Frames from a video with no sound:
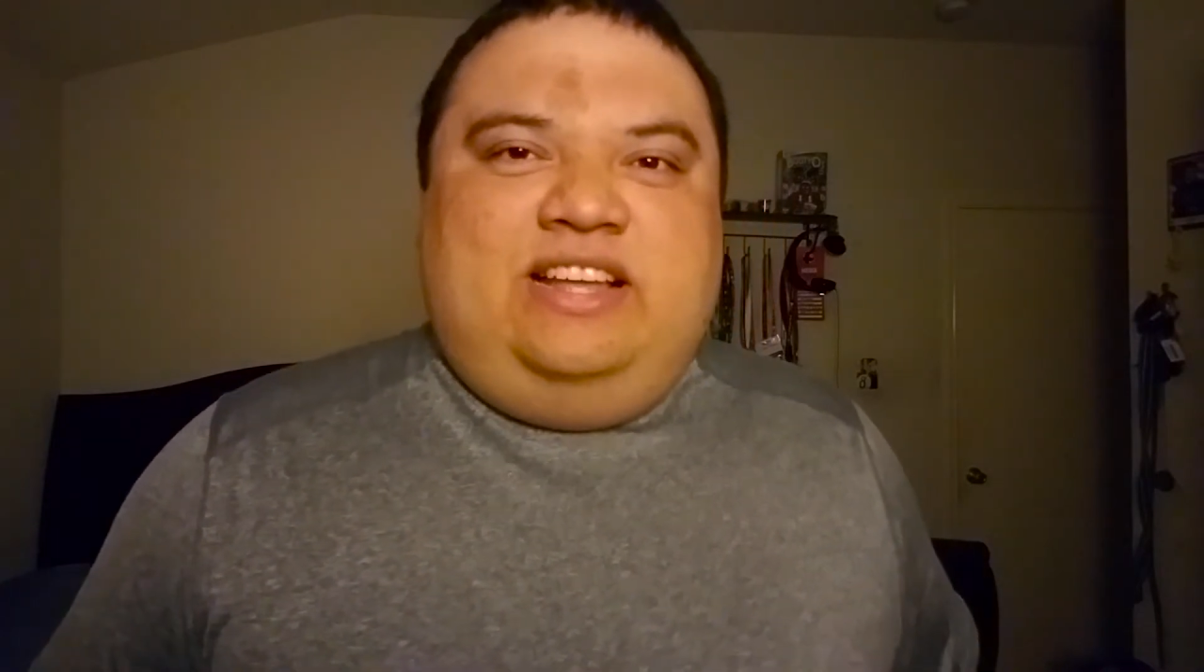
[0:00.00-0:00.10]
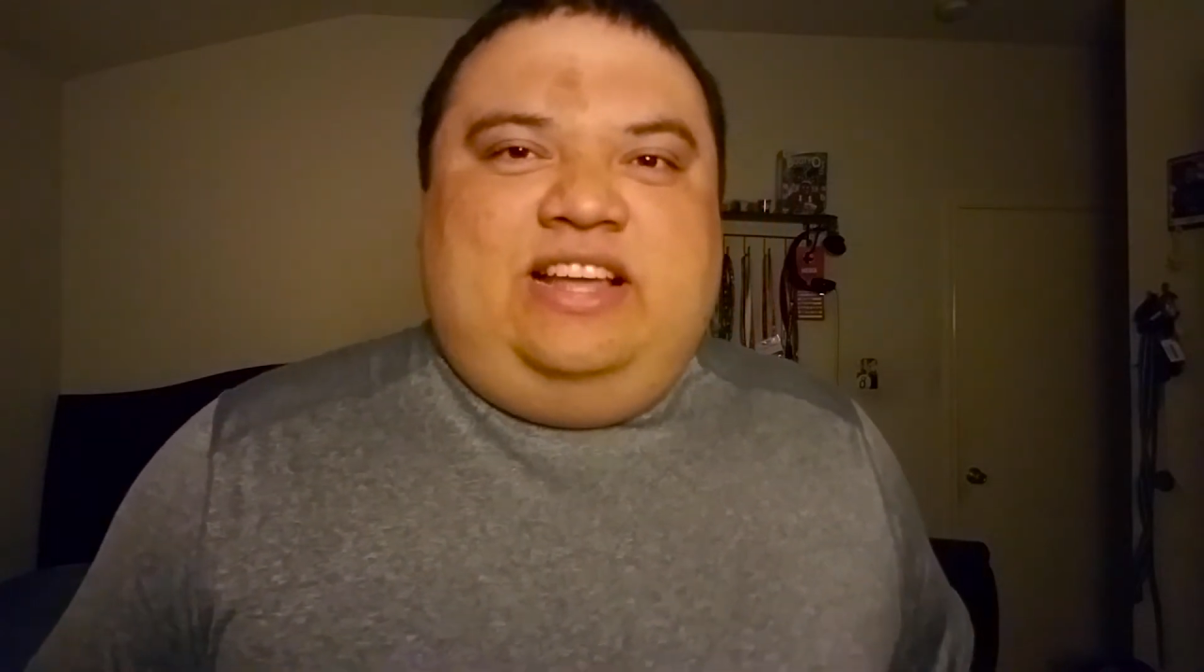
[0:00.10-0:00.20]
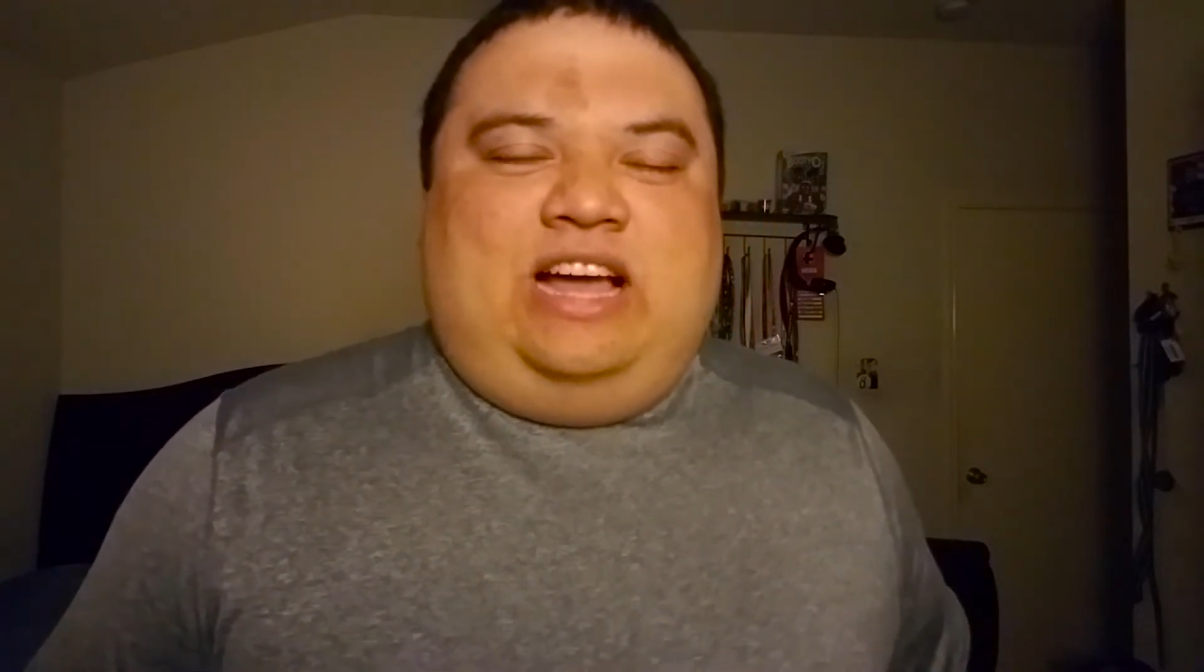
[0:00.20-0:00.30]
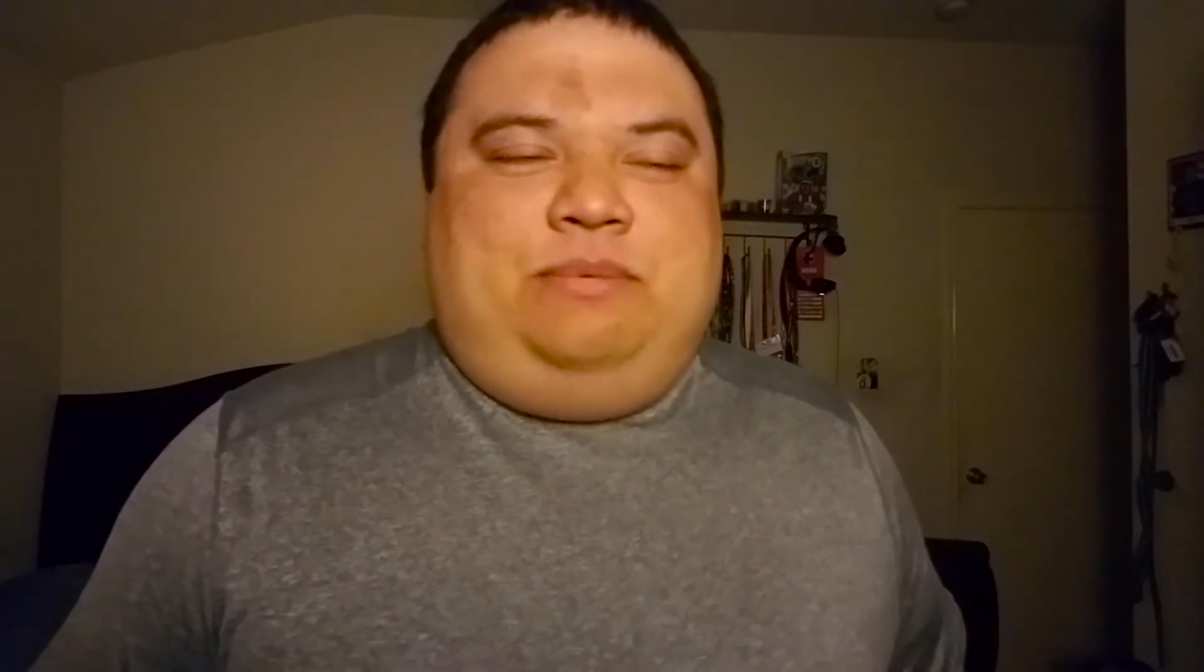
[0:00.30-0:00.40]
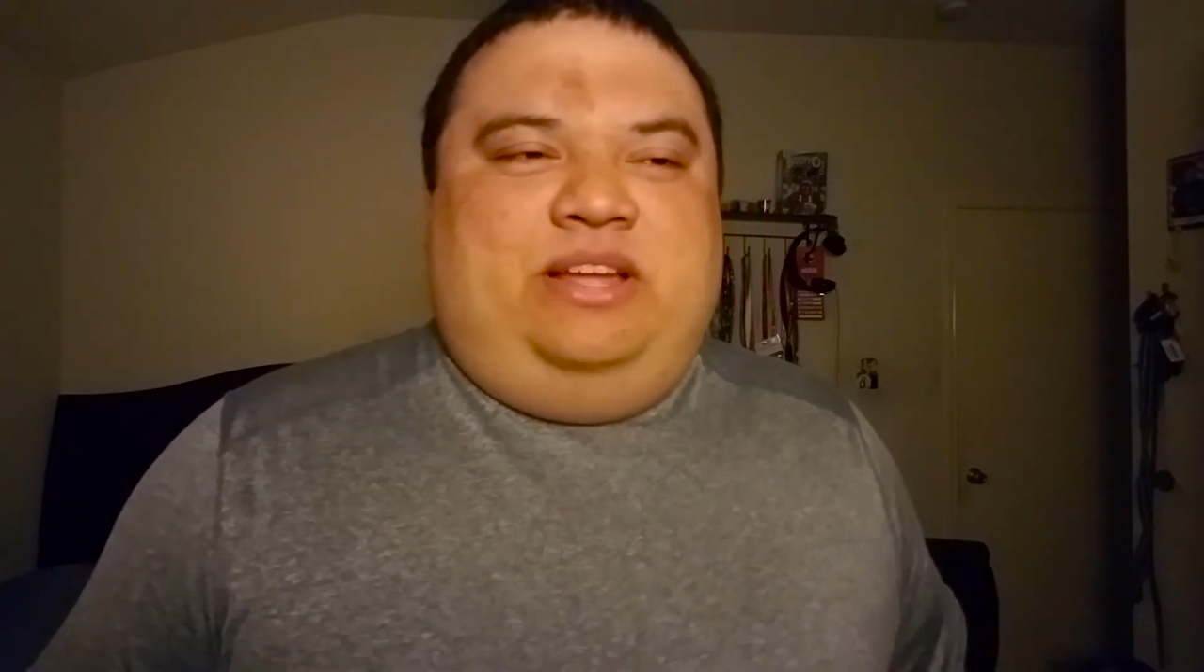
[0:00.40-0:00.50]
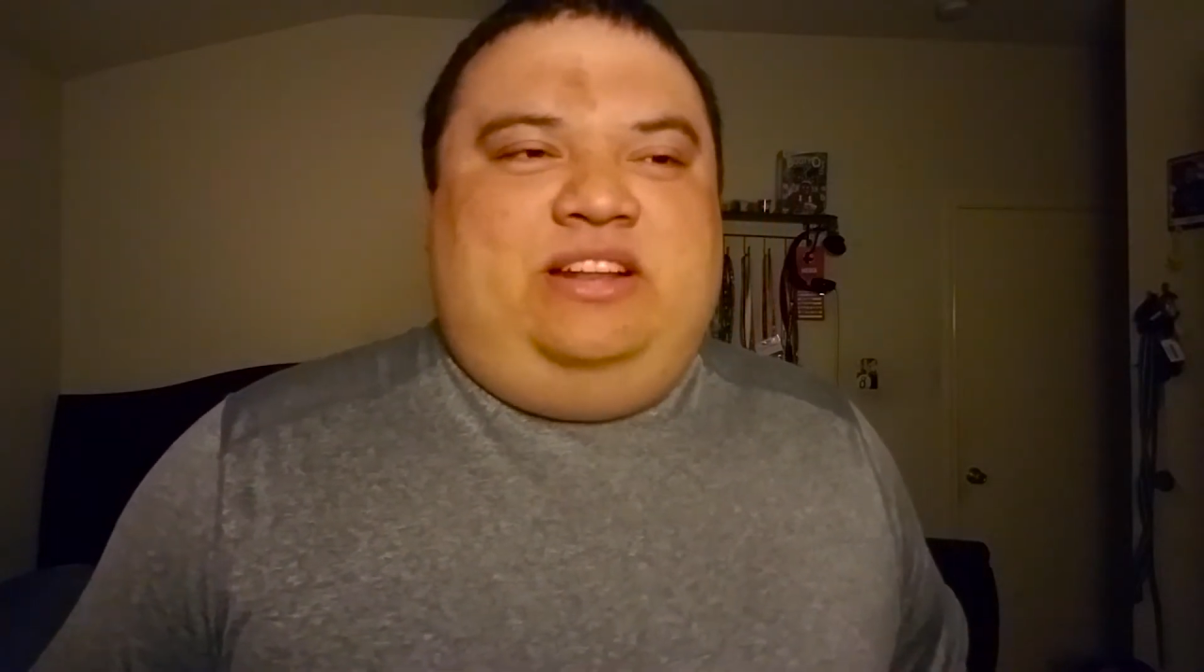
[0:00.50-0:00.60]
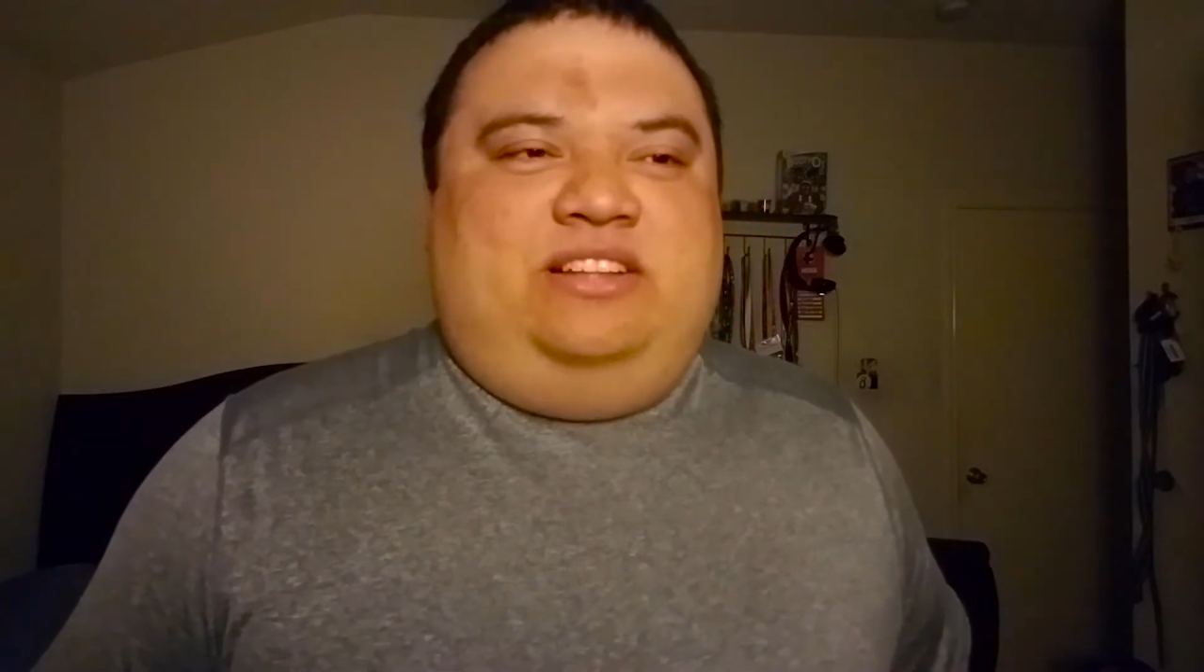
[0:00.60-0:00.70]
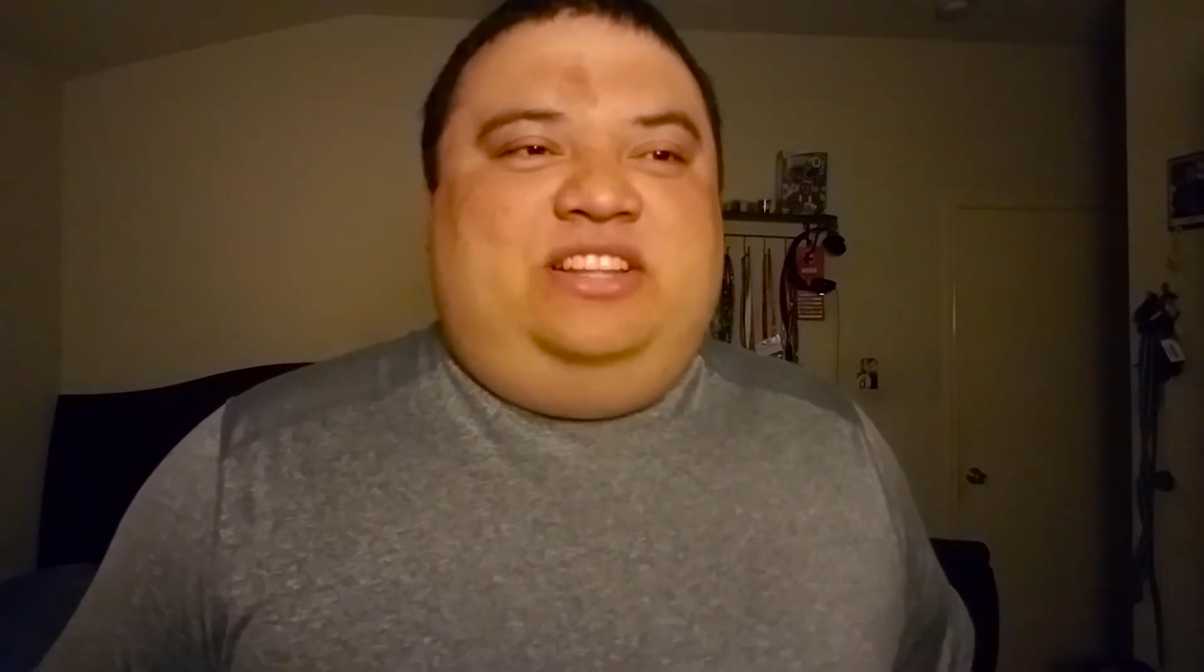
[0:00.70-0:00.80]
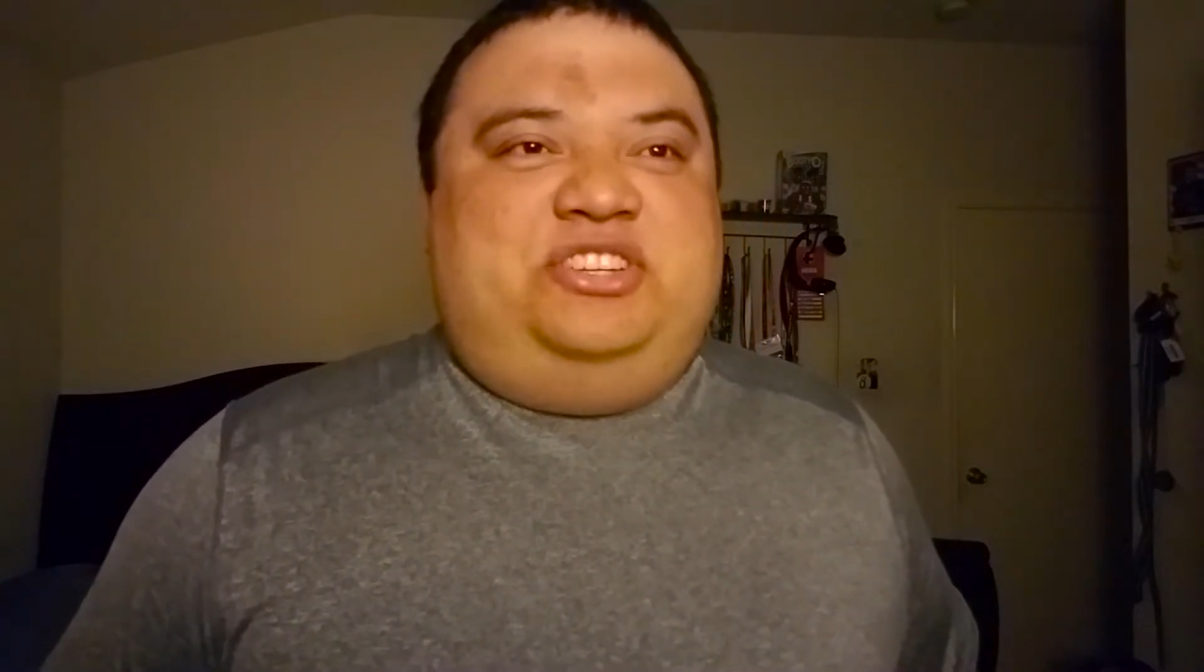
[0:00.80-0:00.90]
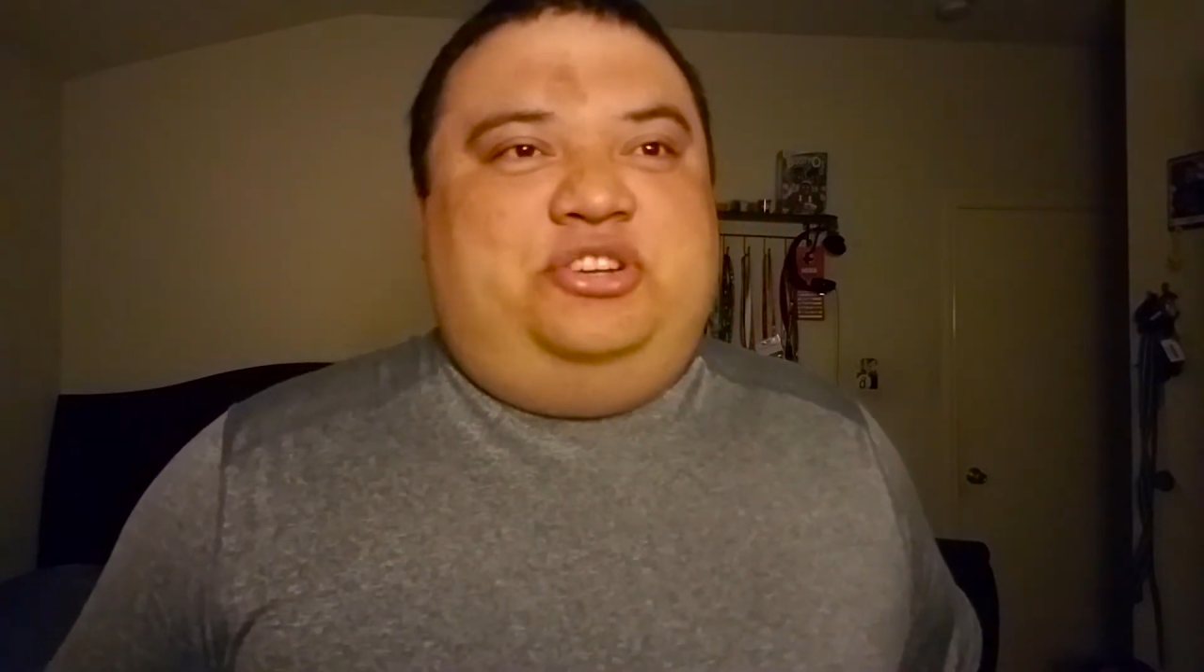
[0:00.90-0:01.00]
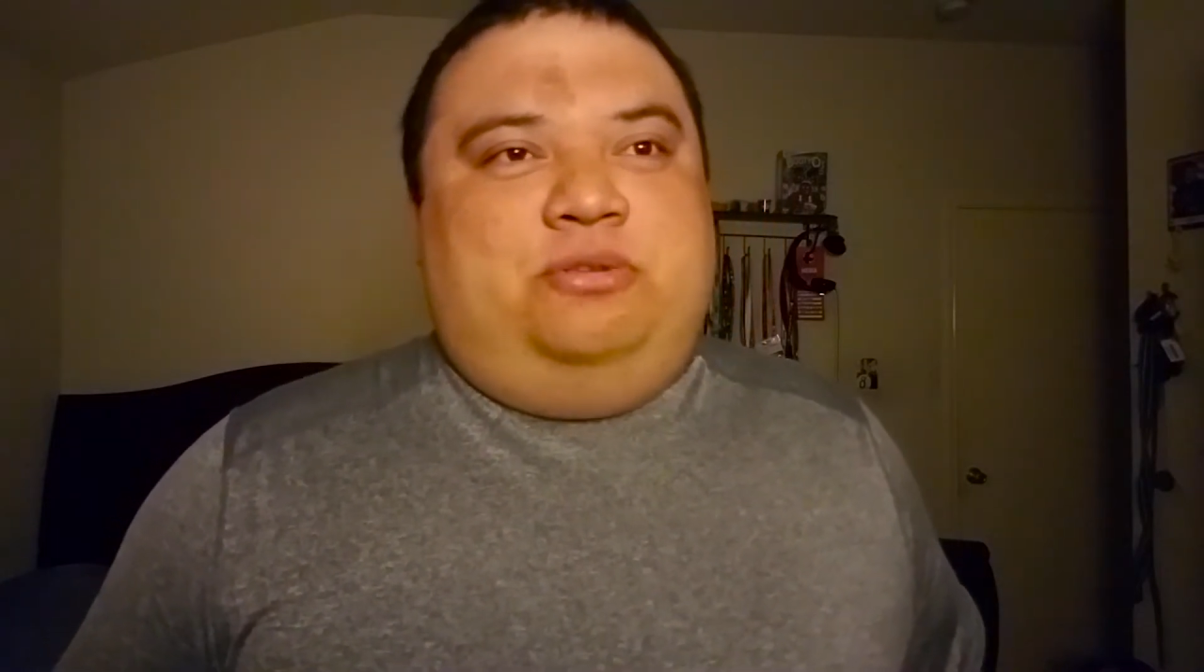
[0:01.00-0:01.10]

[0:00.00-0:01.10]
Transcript: I mean, unless you're